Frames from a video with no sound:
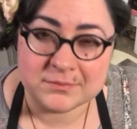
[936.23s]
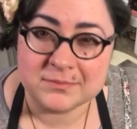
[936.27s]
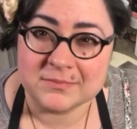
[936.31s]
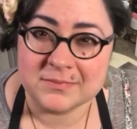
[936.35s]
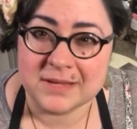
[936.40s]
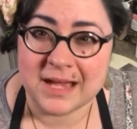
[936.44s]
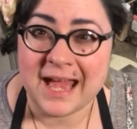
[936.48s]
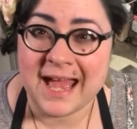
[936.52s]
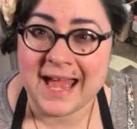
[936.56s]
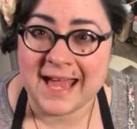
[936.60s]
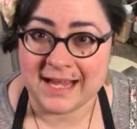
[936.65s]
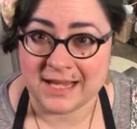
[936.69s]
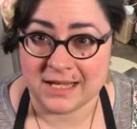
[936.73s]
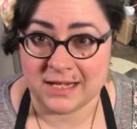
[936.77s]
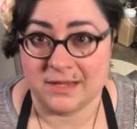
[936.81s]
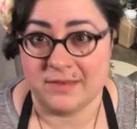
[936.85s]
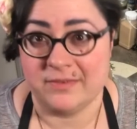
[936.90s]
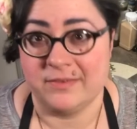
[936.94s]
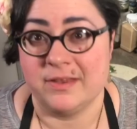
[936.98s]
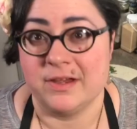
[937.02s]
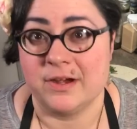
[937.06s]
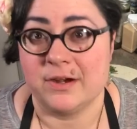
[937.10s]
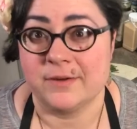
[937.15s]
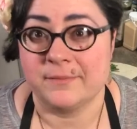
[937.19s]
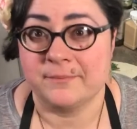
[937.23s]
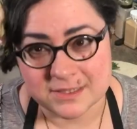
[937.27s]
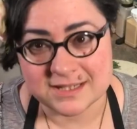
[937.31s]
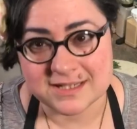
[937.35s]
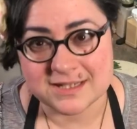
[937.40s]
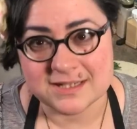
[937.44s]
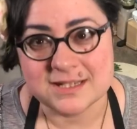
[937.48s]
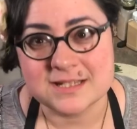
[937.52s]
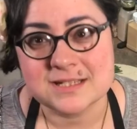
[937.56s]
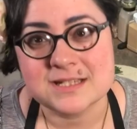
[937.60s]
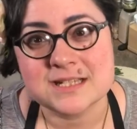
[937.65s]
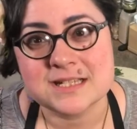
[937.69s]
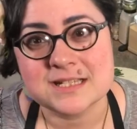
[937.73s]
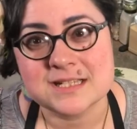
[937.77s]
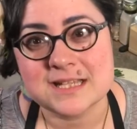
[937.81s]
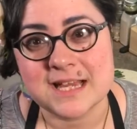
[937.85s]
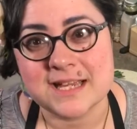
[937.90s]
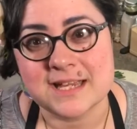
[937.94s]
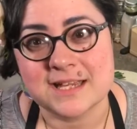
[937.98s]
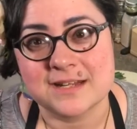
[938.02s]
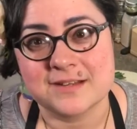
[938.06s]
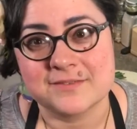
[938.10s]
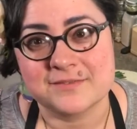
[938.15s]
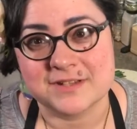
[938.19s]
hanging in there. It's
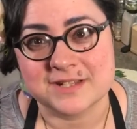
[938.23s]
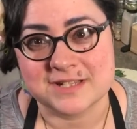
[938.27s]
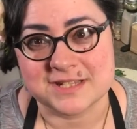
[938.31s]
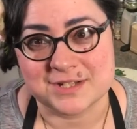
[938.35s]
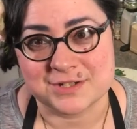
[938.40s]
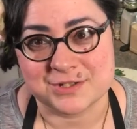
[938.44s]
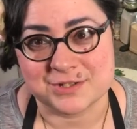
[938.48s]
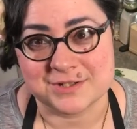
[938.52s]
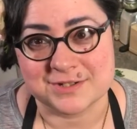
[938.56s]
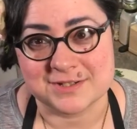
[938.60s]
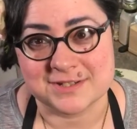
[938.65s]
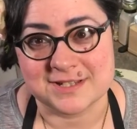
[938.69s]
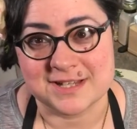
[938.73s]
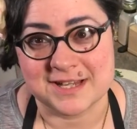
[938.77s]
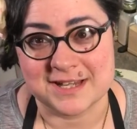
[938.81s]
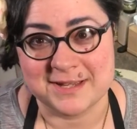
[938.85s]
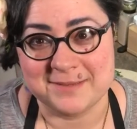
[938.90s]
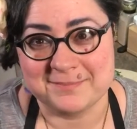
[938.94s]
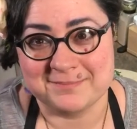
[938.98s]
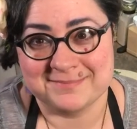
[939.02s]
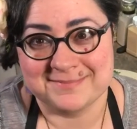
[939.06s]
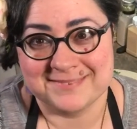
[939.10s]
executive decision time.